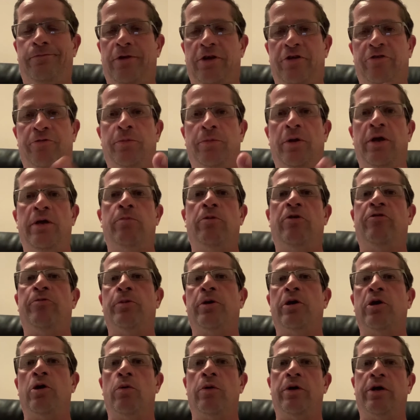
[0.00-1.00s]
explain what's
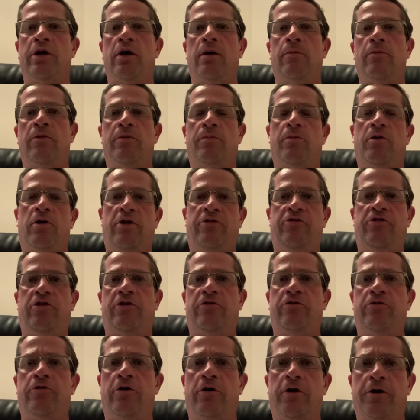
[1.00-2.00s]
been going on with the
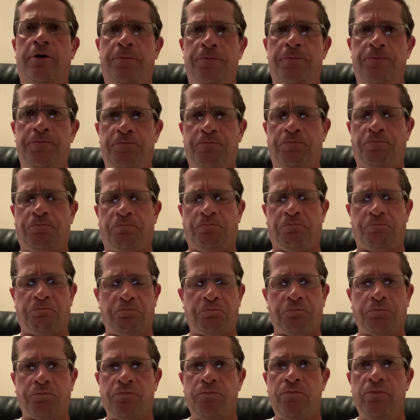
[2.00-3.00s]
project truck.
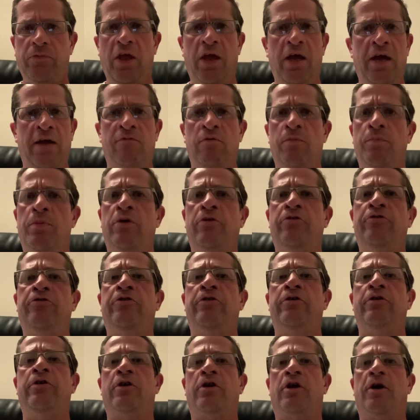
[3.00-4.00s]
I haven't
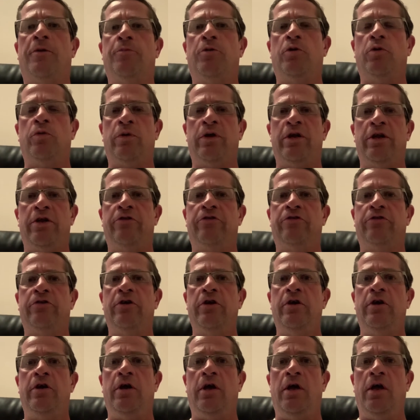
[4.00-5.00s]
posted in a couple of weeks.
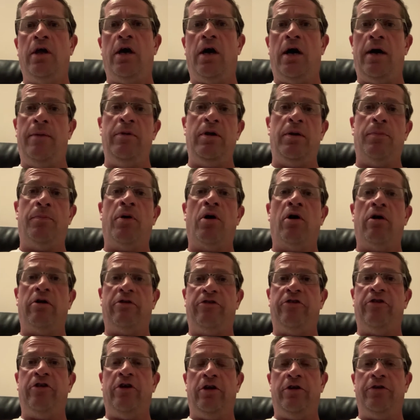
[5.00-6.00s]
I'm in a
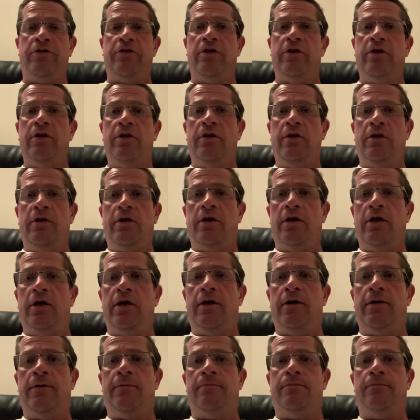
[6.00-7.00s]
parts hunt.
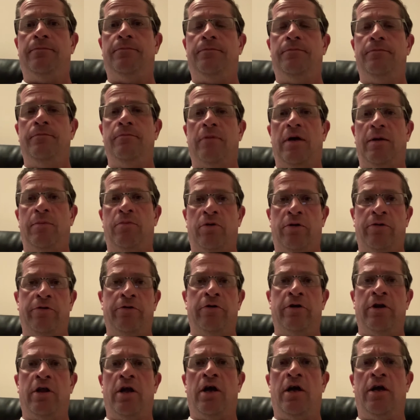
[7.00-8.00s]
My brother
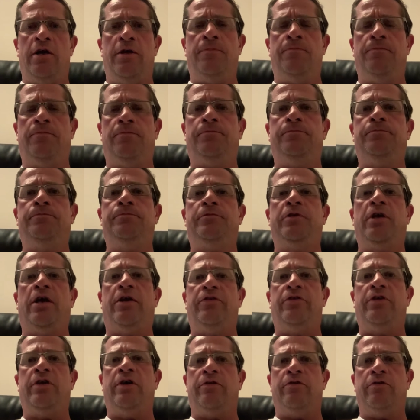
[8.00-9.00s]
and I got
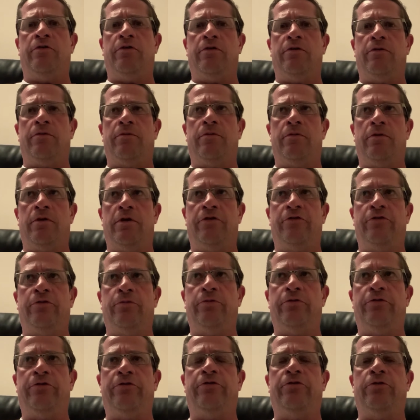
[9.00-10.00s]
together, I guess it
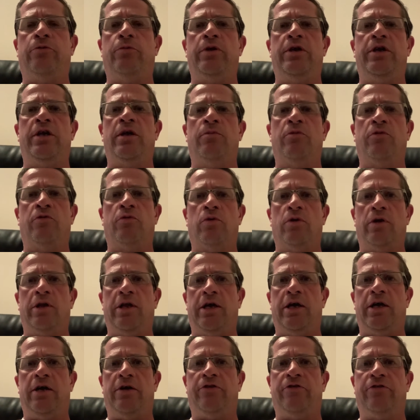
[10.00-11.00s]
was the weekend before
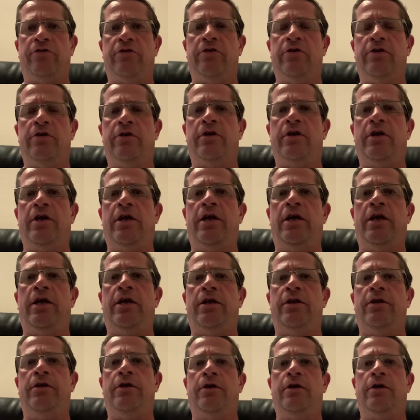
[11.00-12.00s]
last,
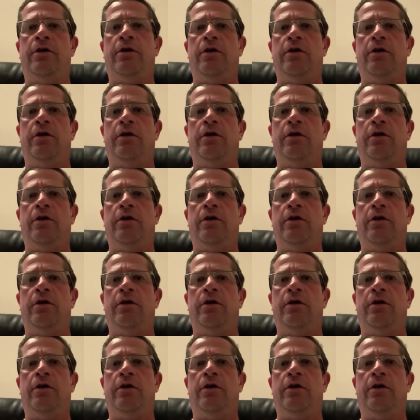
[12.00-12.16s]
and